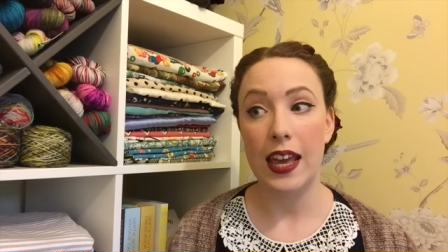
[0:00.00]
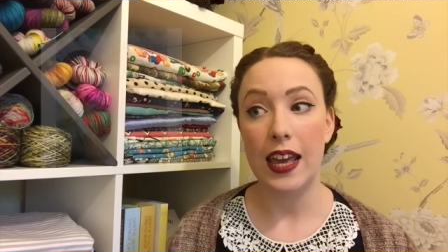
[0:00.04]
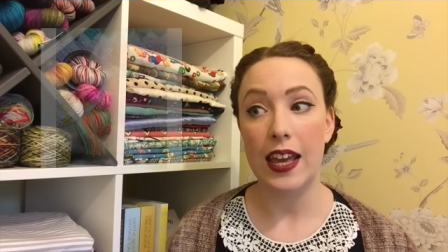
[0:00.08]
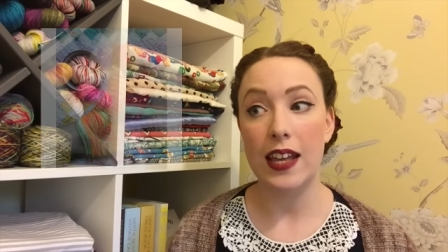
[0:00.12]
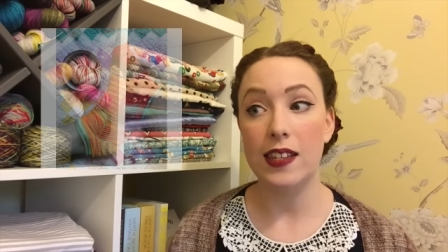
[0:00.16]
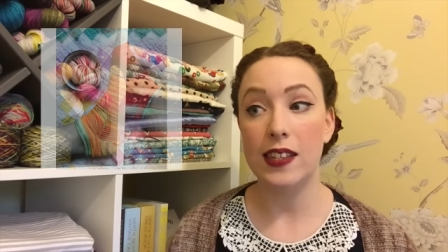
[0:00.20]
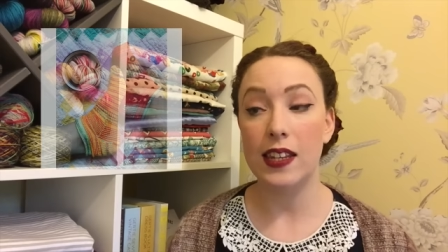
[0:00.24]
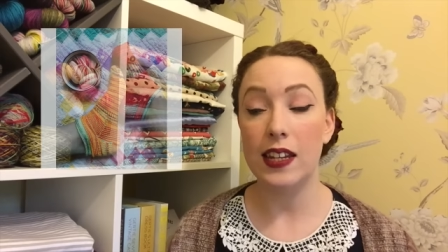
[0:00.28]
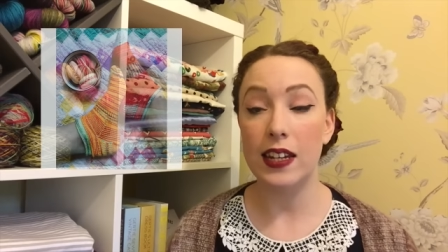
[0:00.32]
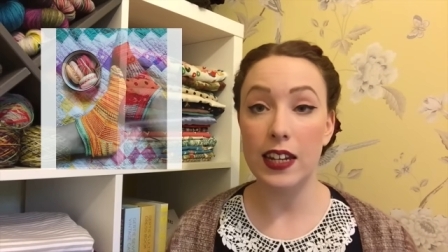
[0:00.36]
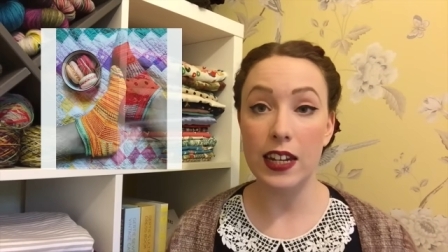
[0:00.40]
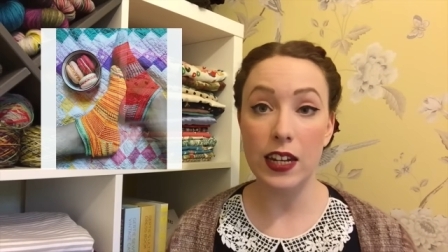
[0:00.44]

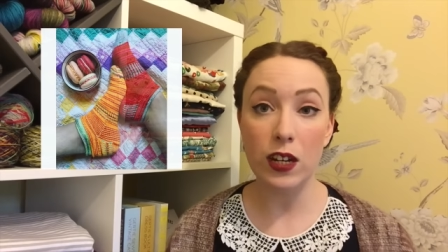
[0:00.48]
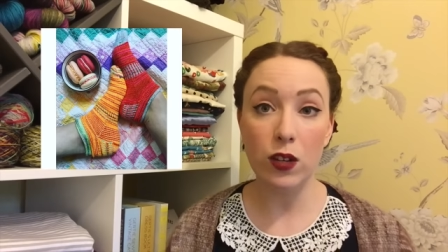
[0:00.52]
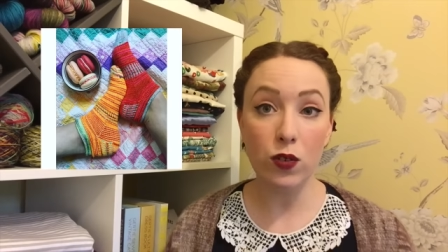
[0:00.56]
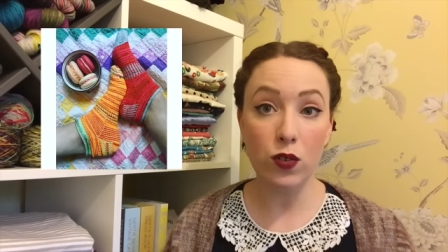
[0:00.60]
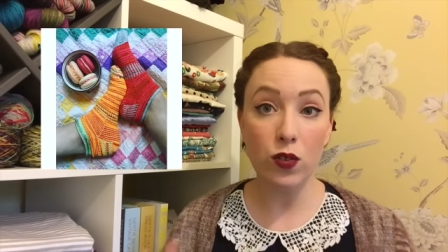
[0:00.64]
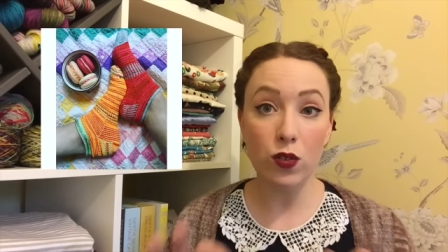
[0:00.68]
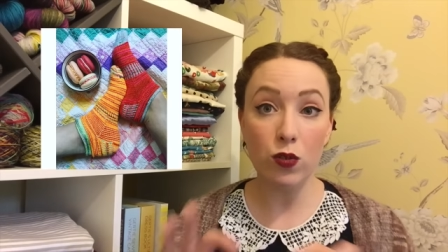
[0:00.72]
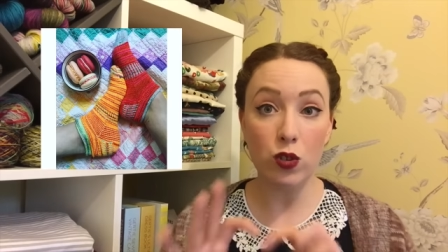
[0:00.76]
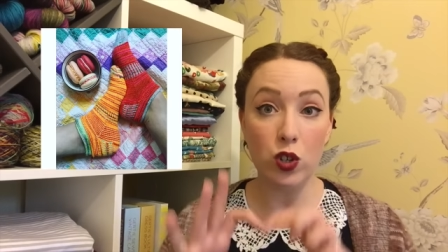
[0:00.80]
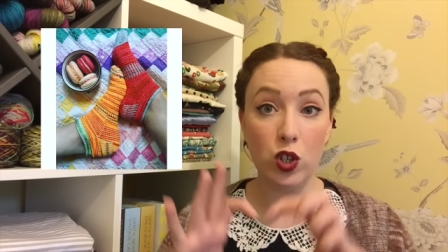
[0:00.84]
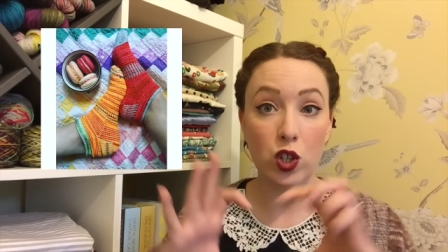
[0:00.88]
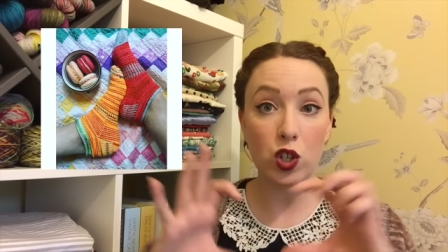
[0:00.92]
It's a
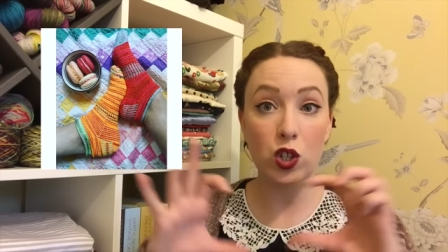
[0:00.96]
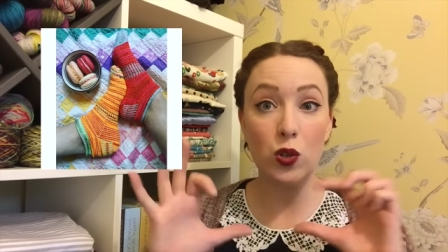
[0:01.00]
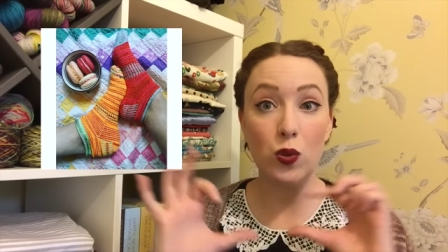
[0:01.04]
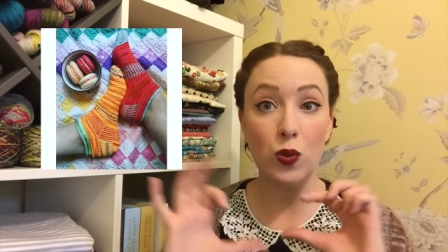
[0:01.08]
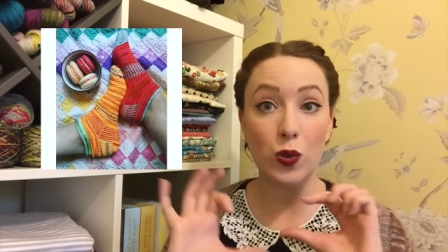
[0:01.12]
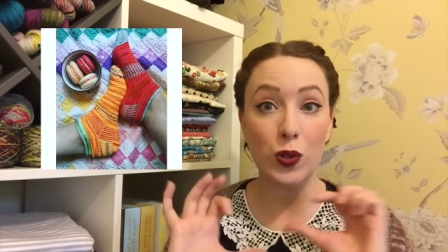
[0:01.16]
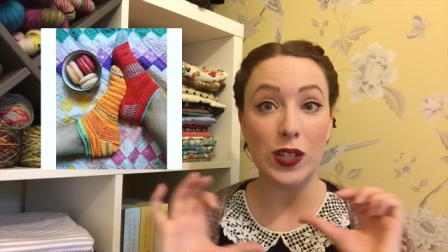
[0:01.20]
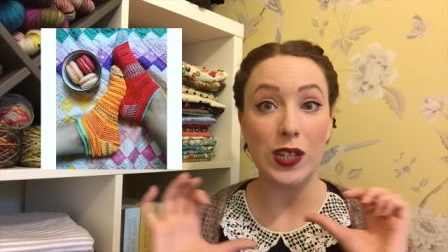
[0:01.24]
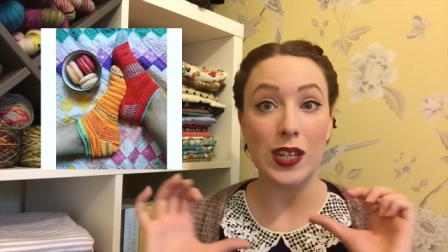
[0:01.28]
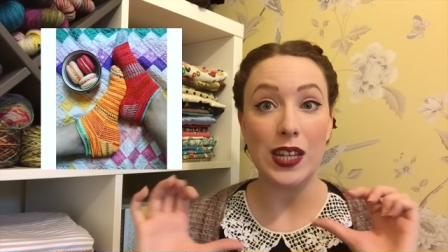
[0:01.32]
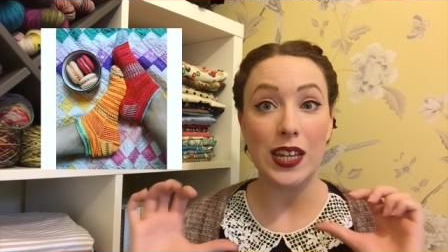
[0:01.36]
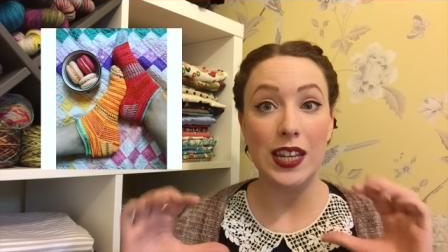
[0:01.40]
little
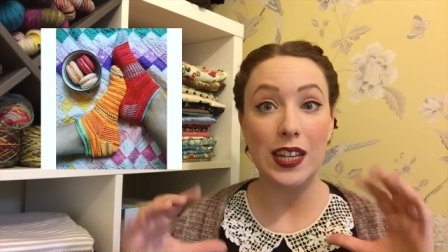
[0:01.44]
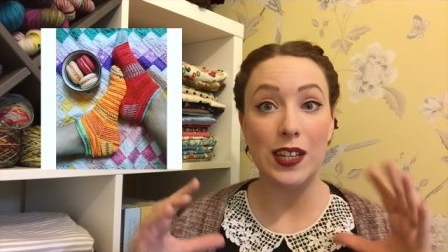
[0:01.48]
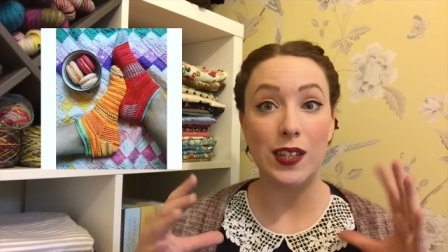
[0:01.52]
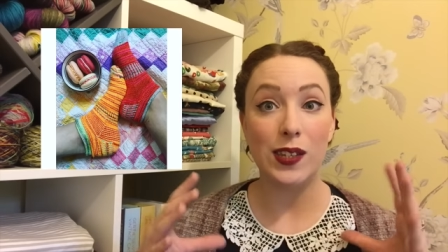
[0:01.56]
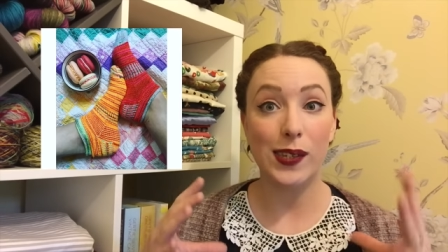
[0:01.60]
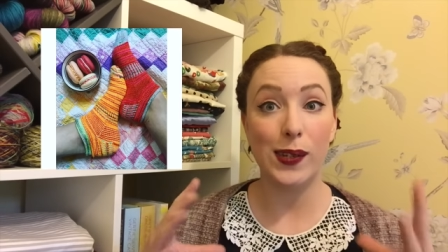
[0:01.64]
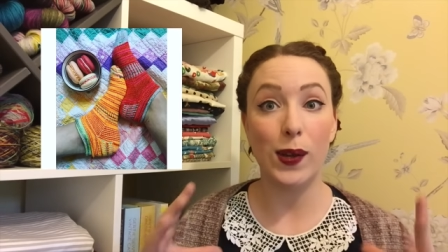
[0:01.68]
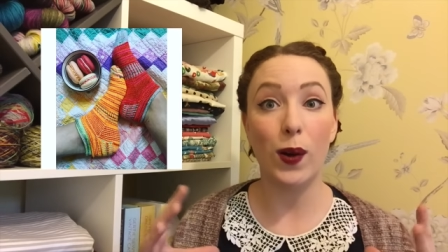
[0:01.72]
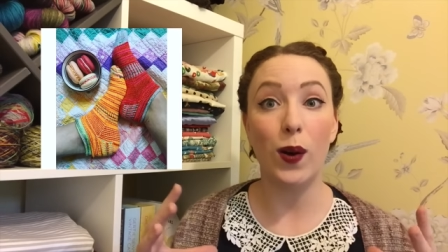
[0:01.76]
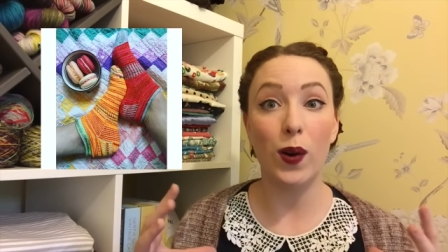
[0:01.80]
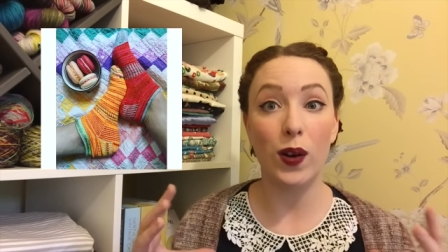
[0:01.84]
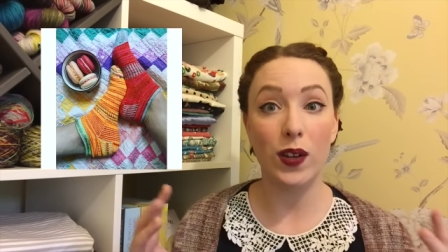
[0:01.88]
shorty
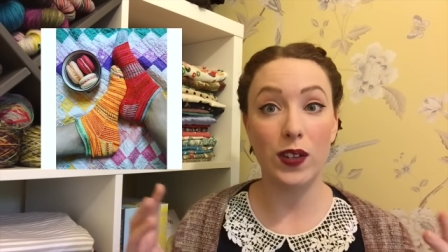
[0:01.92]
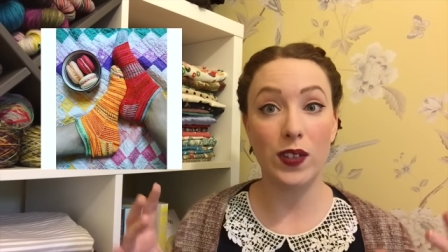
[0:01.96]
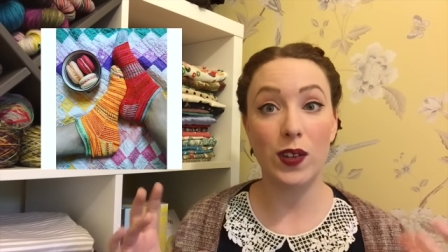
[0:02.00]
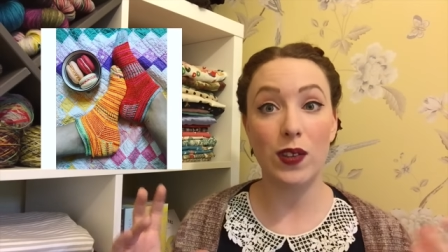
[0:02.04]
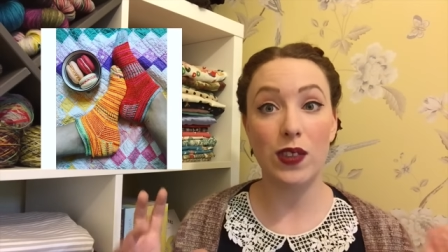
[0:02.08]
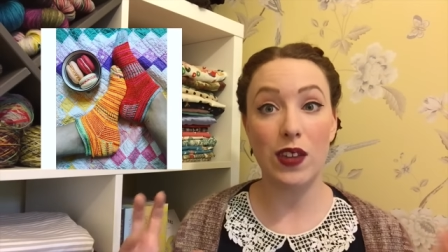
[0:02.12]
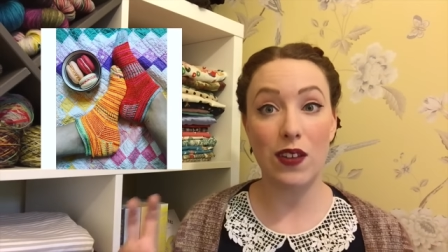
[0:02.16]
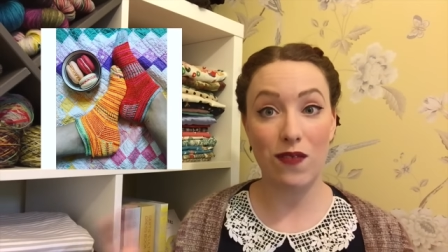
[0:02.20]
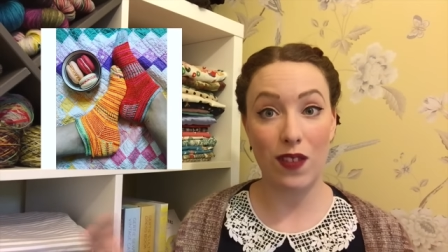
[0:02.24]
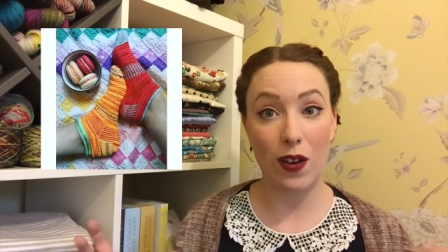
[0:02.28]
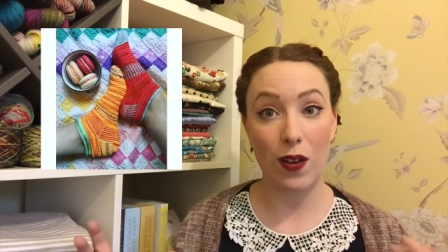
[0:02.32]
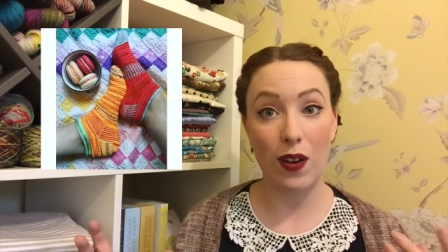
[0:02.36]
sock, so
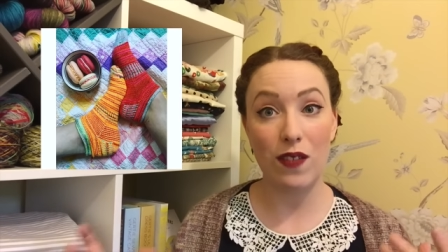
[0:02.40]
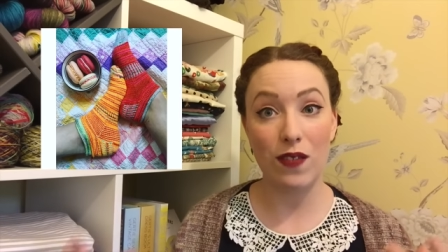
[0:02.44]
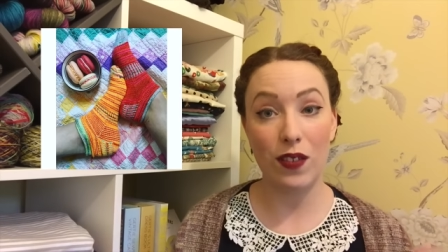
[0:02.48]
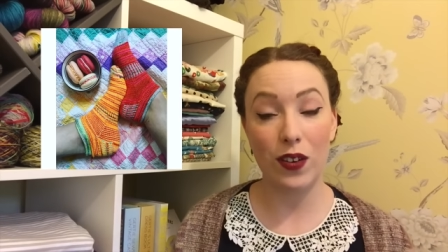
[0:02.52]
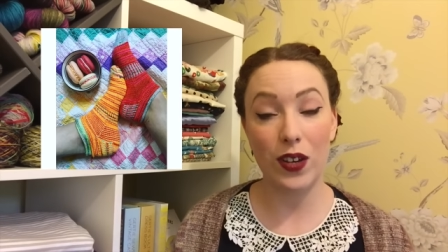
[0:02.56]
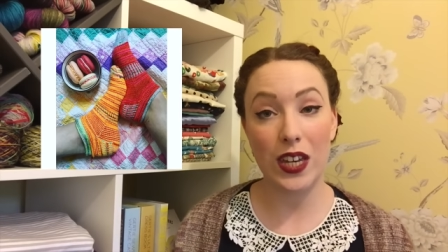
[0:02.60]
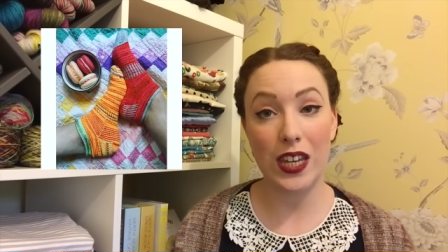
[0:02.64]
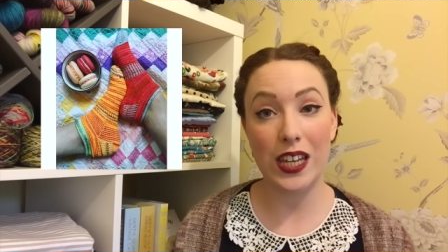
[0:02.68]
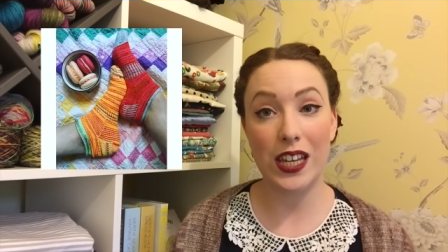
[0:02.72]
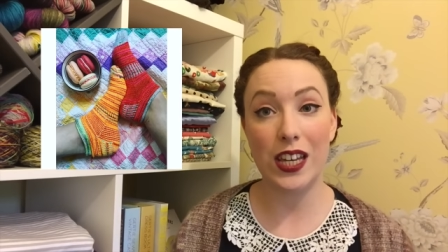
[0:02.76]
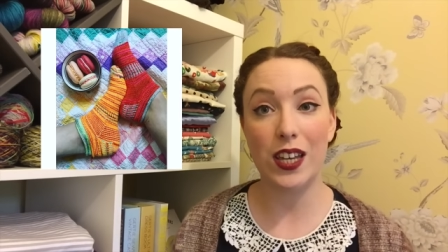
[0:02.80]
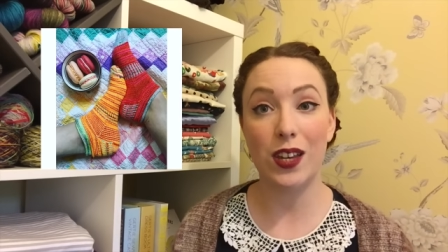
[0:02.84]
they're very,
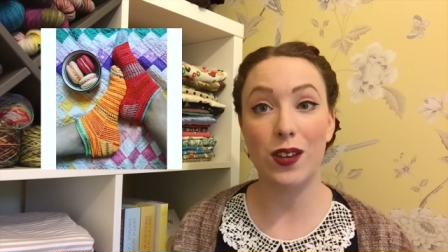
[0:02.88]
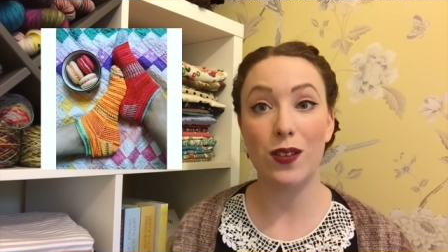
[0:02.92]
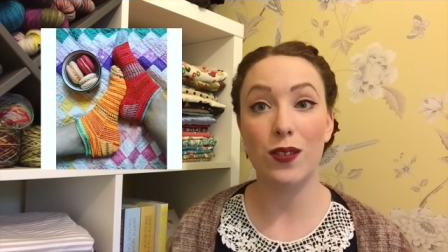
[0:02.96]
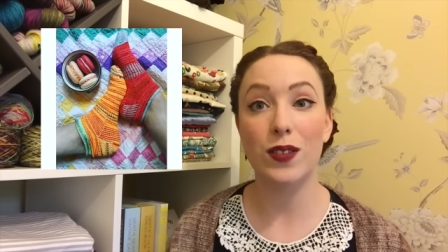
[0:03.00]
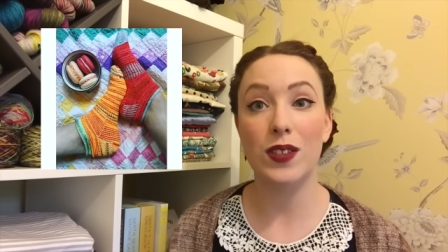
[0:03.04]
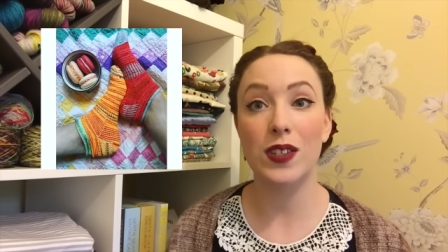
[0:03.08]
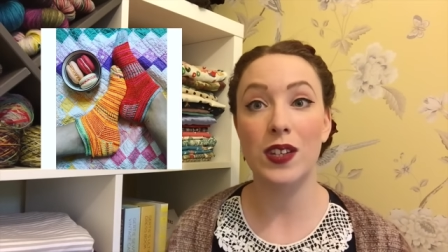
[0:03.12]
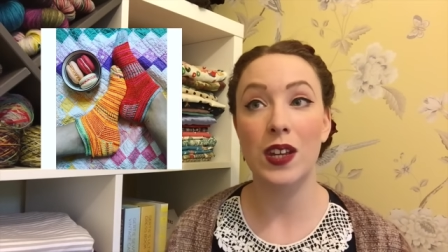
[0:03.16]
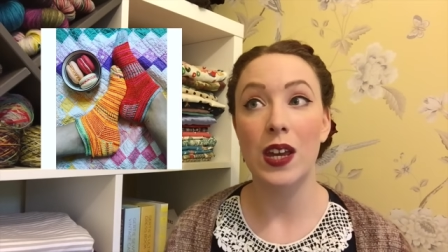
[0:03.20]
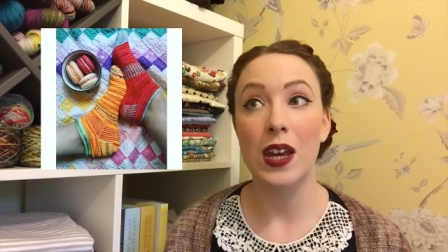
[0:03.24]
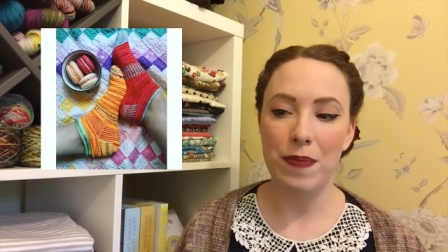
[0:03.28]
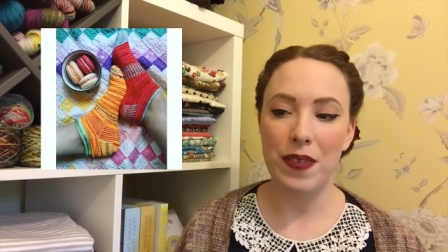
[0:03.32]
very
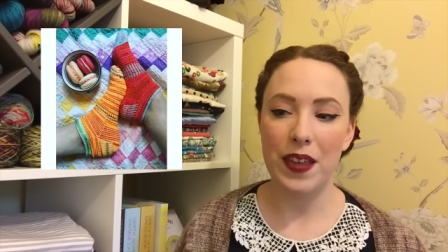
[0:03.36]
cute.